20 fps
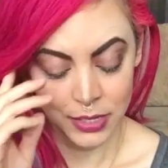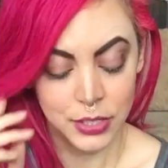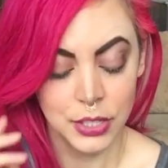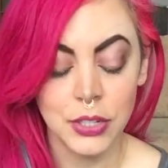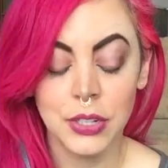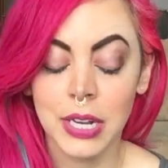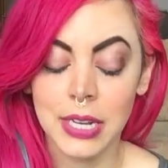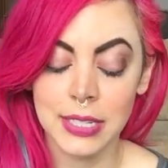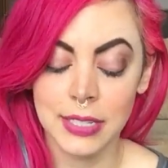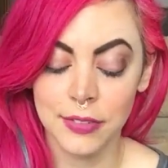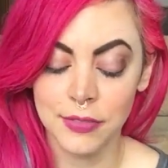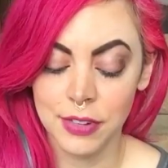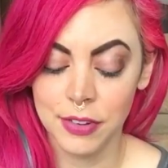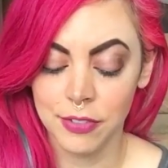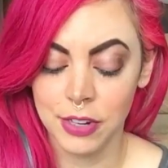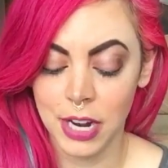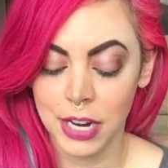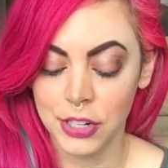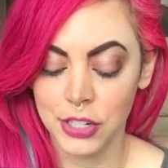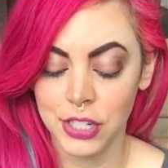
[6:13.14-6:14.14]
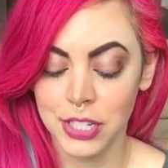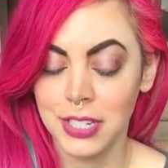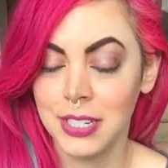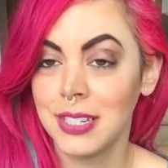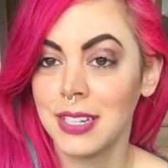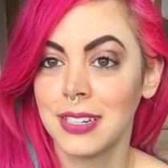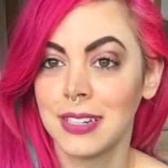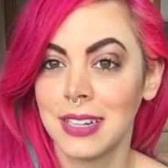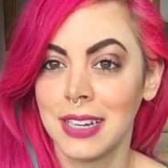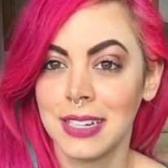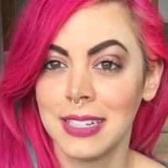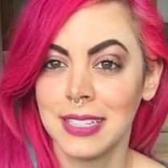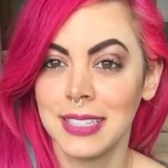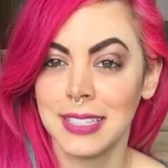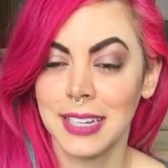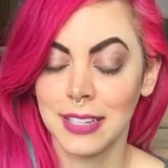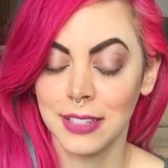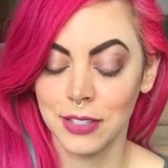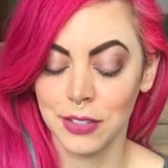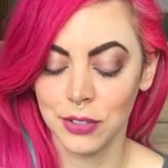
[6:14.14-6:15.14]
So you guys, I've never actually done eye
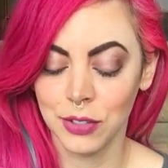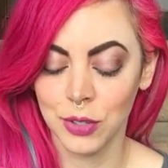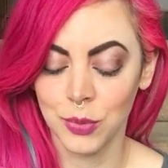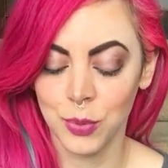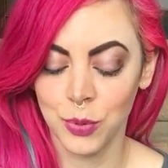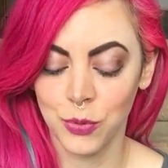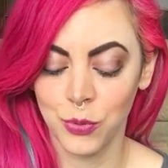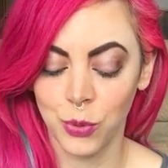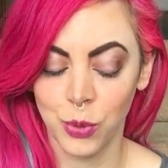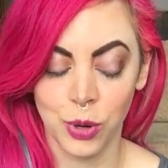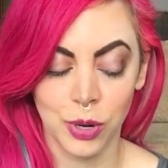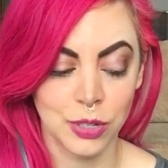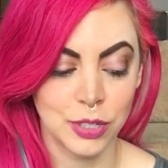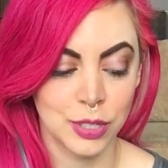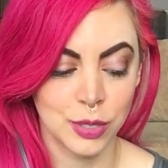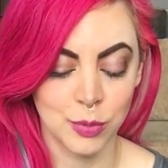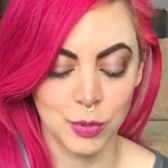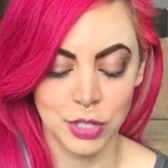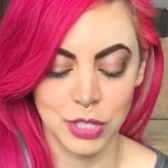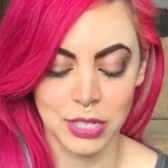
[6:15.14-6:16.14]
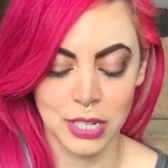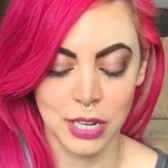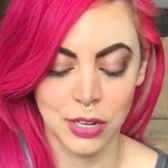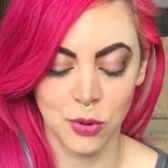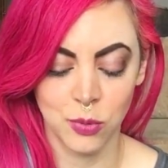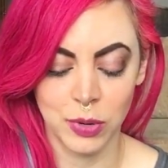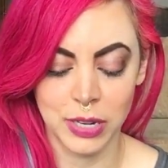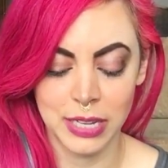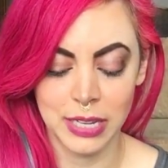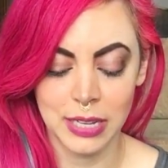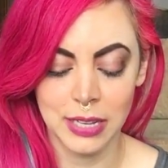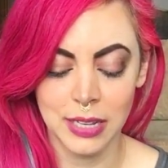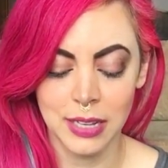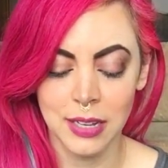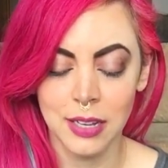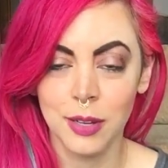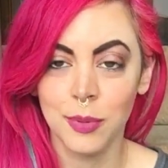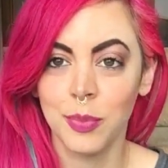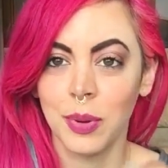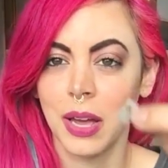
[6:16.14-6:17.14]
stencils before, so I'm just kind of winging
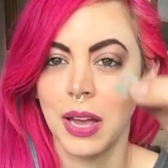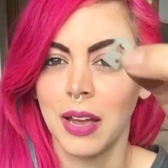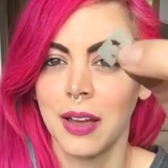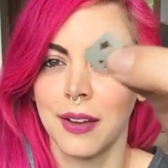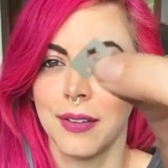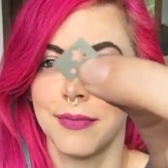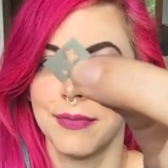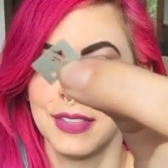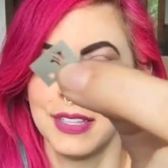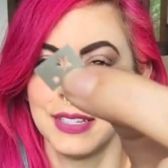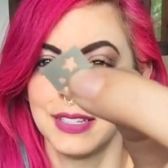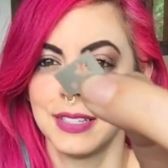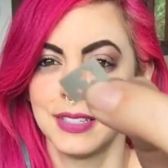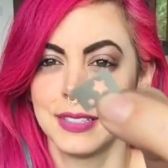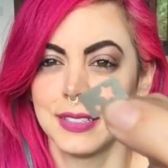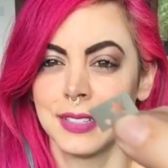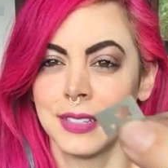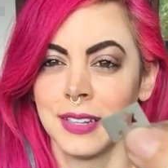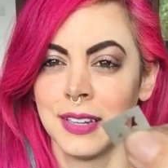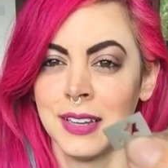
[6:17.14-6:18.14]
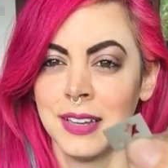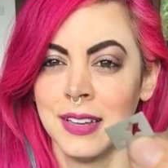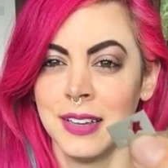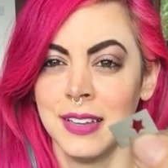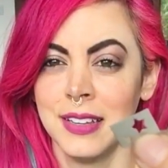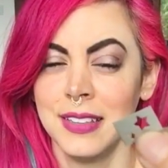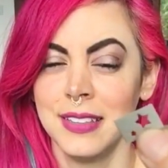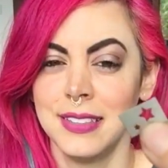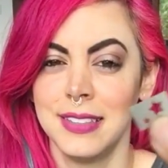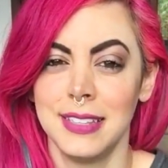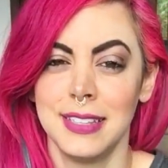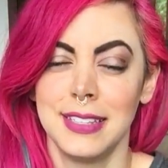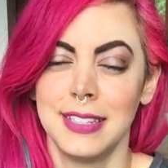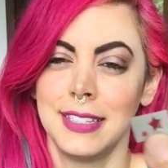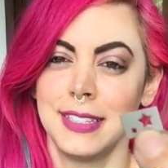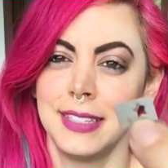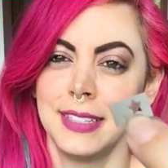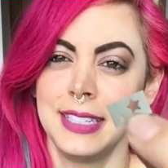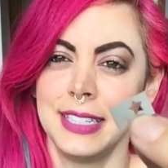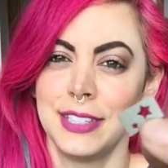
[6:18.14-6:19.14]
it, but I have this,
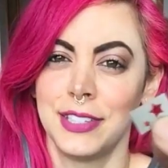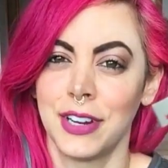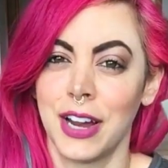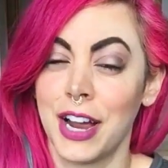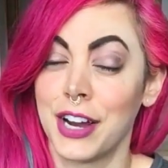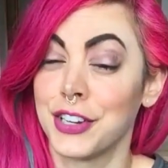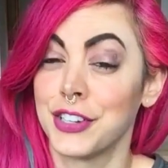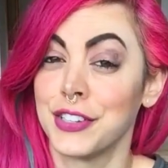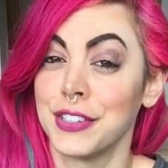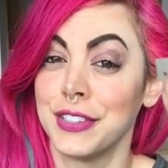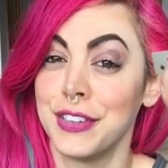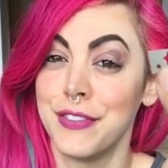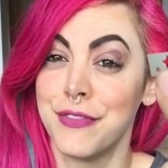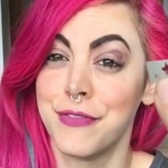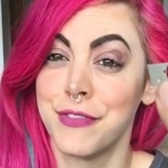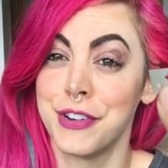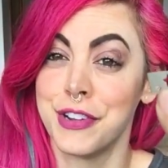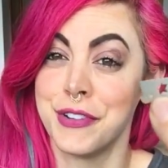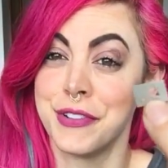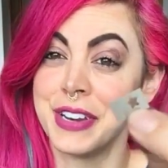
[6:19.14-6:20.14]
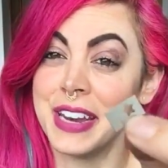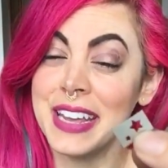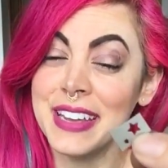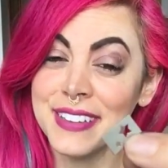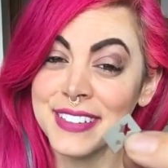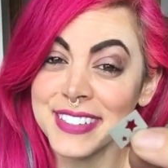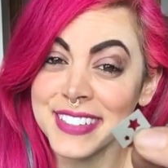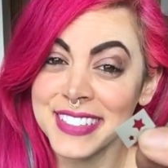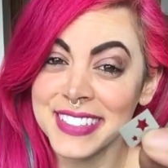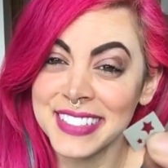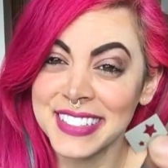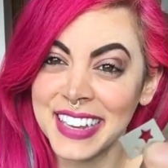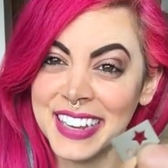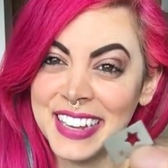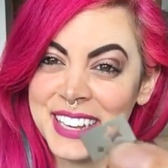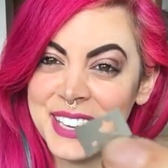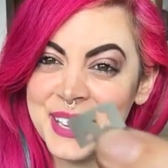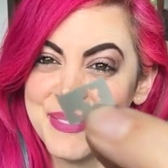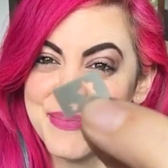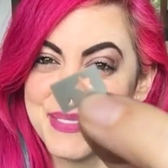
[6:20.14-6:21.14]
these, these are actually for your nails,
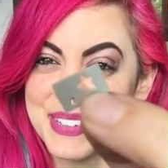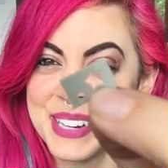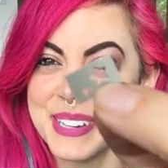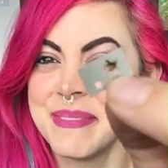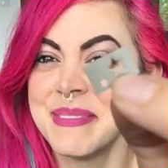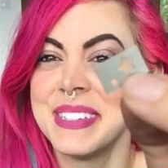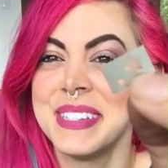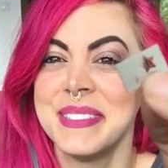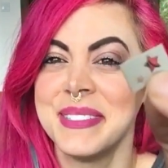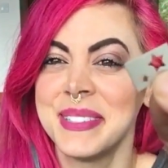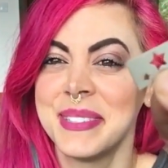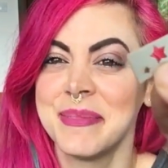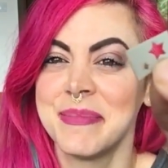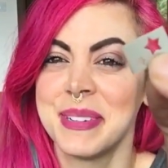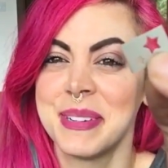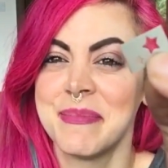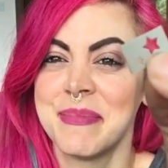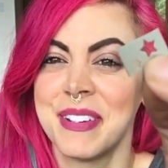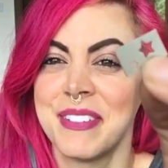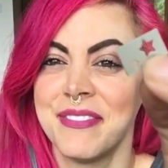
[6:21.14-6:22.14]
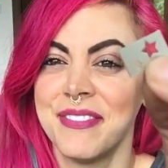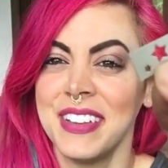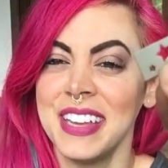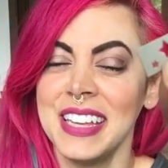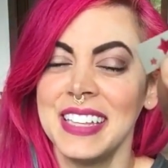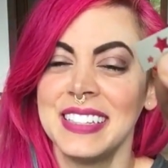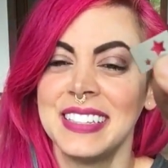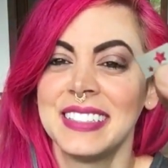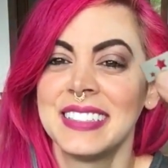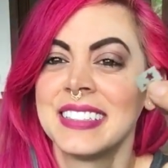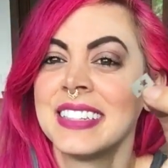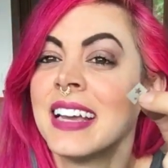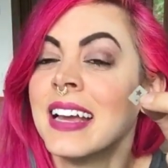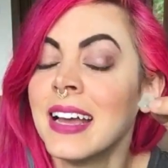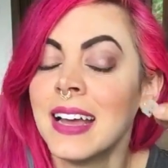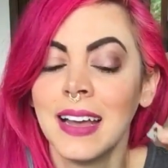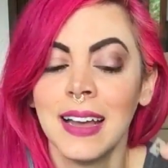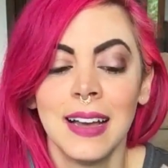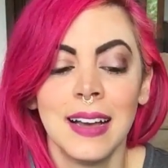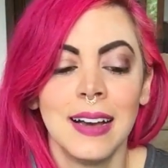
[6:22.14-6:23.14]
but I'm gonna use them on my face.
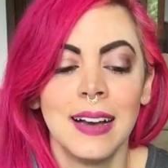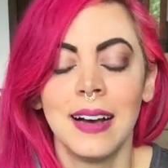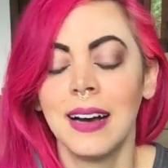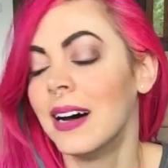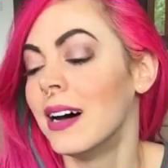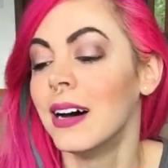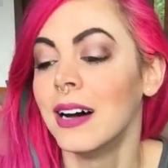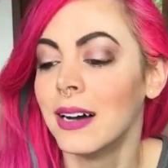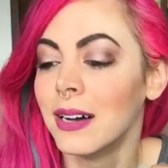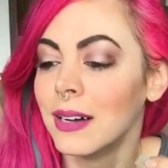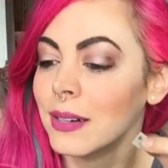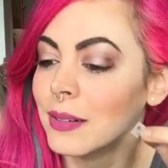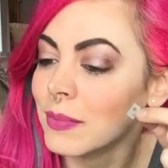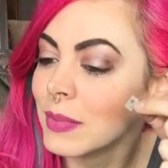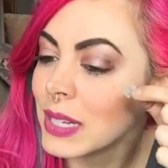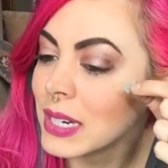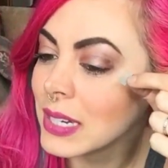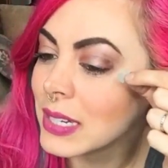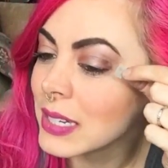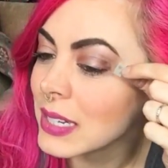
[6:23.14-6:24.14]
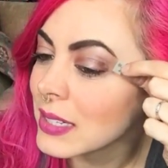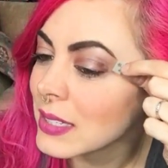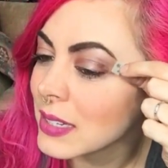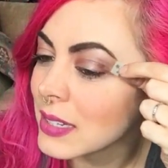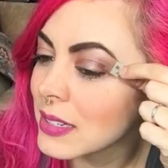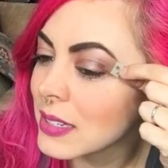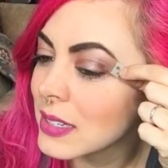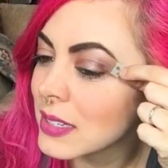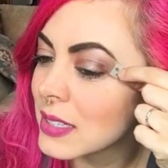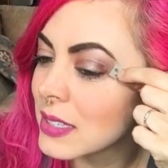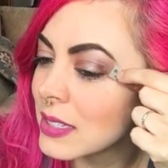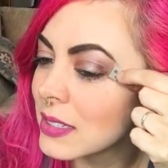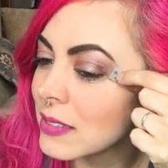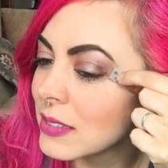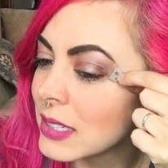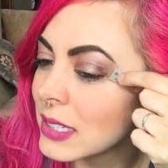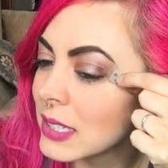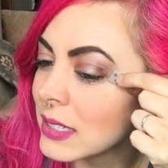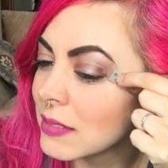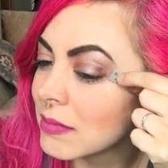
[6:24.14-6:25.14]
Um, and I guess I'll just do
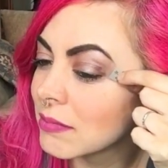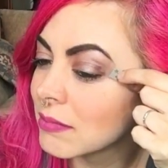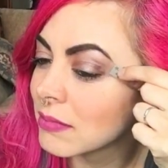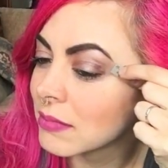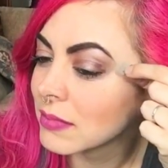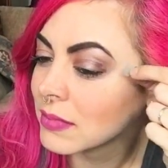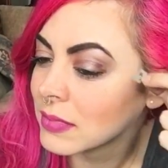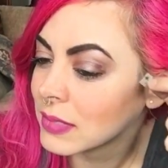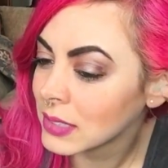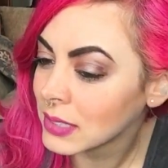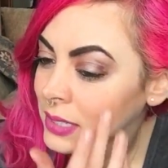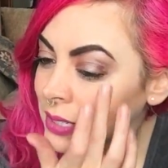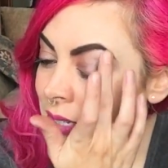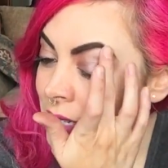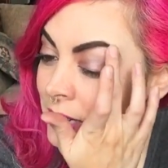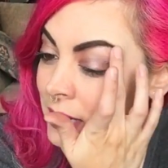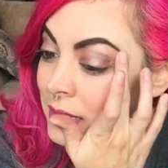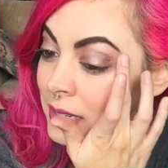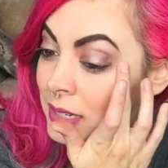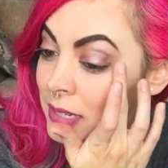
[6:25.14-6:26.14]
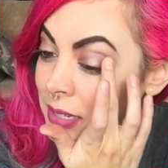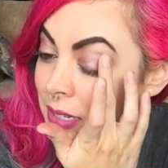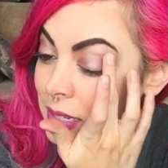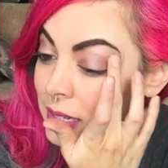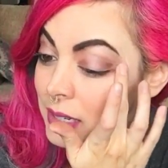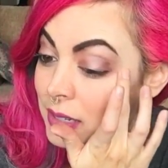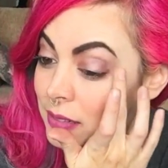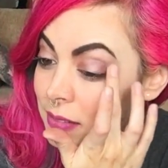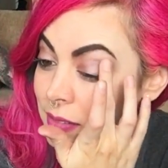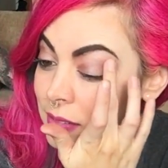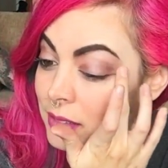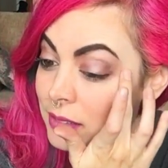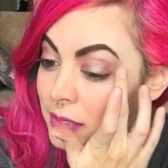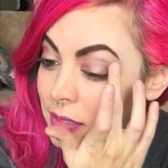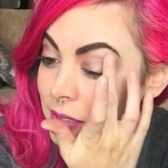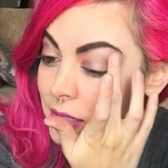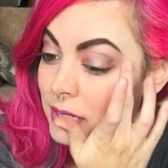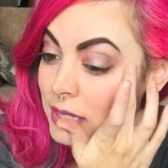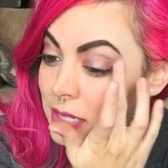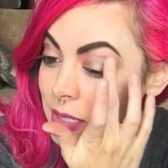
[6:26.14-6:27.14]
it, I don't know
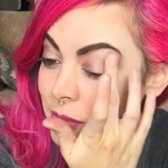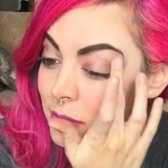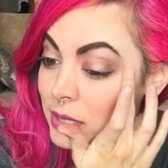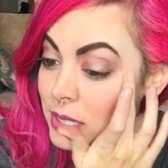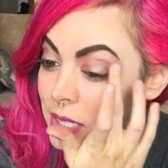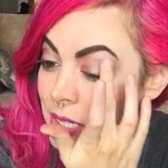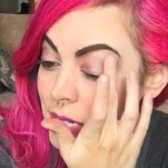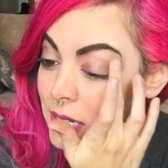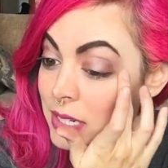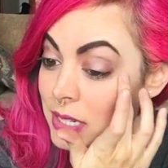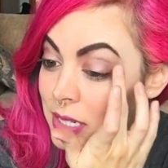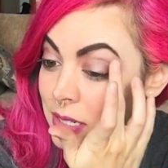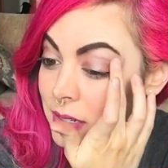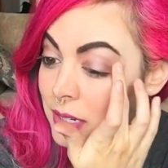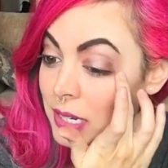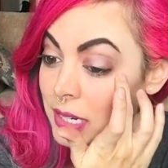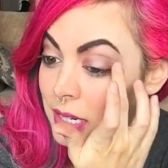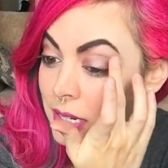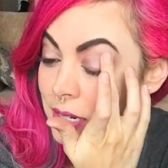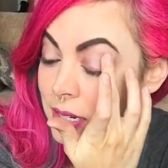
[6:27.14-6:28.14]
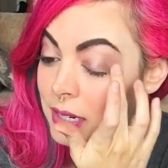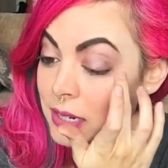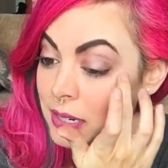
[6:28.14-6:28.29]
you guys, where should I do it?